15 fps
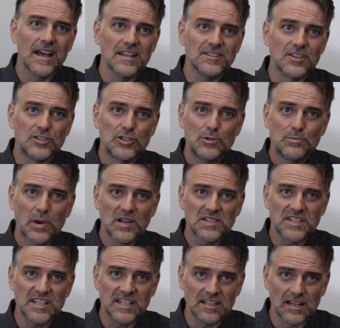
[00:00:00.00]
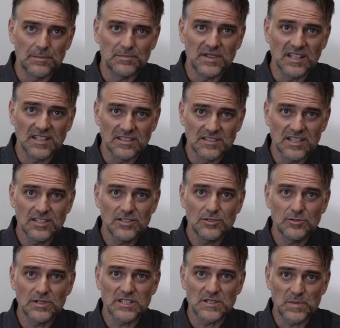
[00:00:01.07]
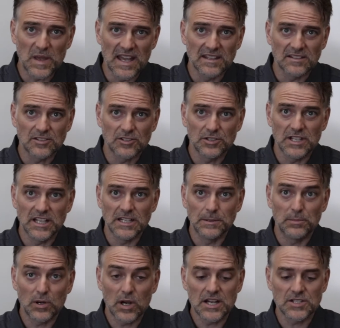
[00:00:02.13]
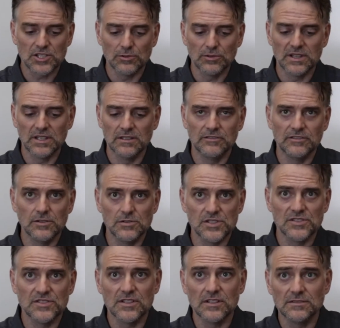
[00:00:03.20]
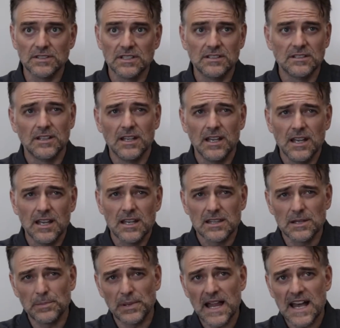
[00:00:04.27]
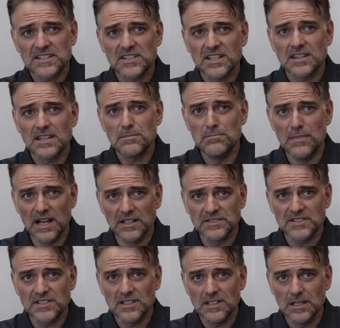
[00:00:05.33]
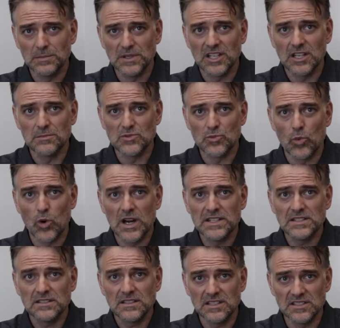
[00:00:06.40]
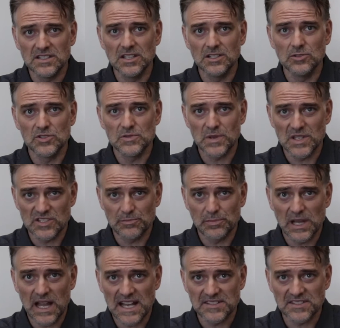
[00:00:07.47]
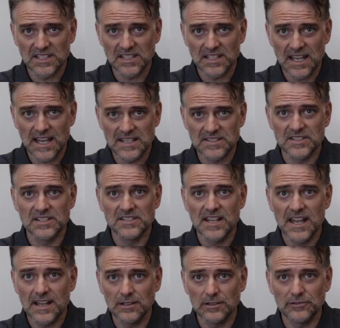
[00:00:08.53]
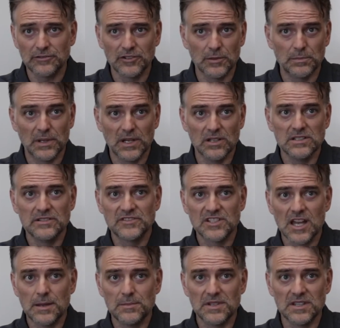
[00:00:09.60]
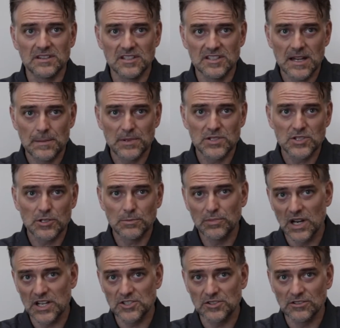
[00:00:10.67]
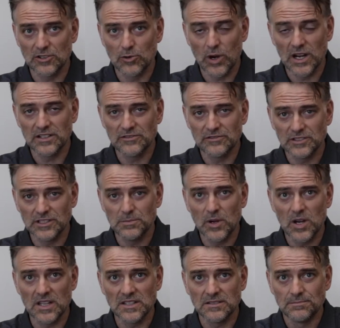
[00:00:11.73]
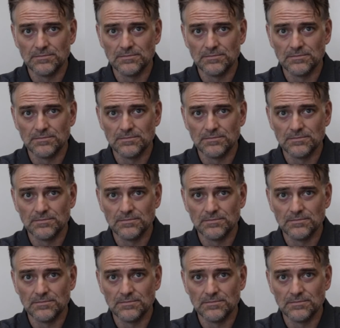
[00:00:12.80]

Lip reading: As the 2 parts heat up, they continue to expand, creating pressure within the fusion zone. The plastic then melts and becomes one continuous piece of plastic as it is held for a period of time at the temperature and pressure required to fully bond.